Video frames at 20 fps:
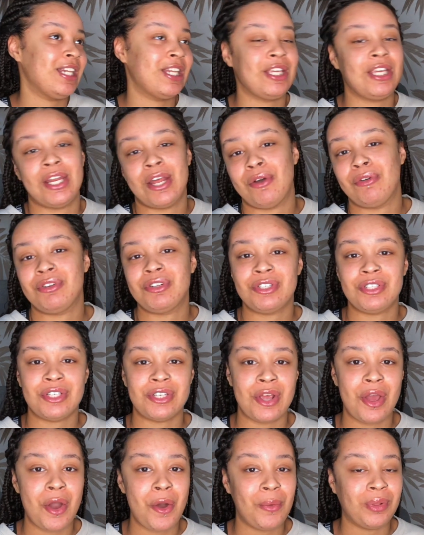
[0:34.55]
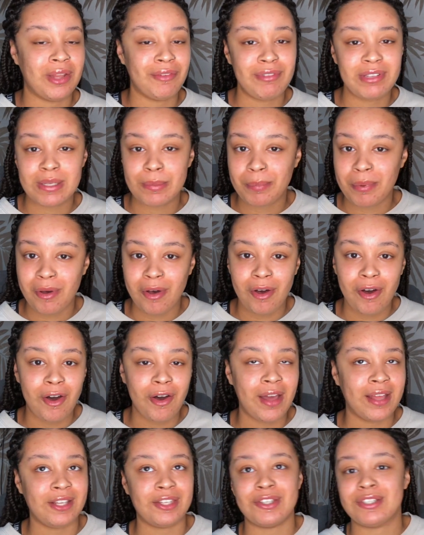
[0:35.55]
you know, show love and support
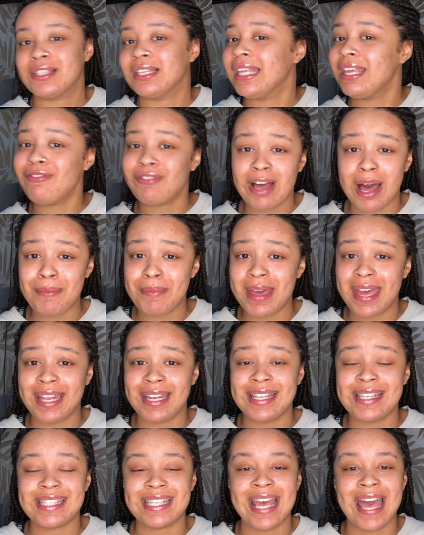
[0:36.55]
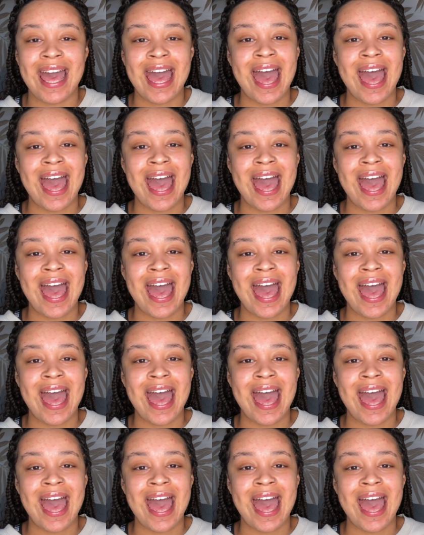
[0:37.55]
and just leave comments,